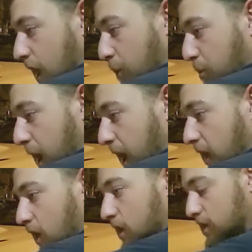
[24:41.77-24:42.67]
I'm a
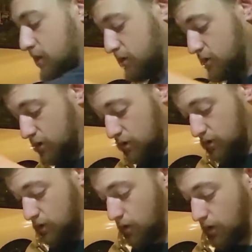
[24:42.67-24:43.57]
painter,
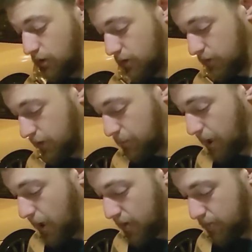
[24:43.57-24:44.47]
or a
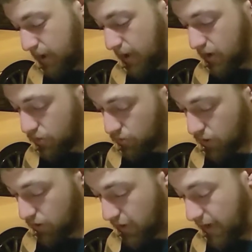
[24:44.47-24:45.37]
body man in
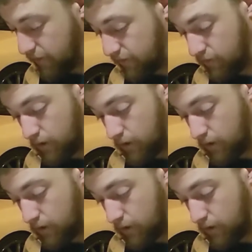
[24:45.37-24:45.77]
real life.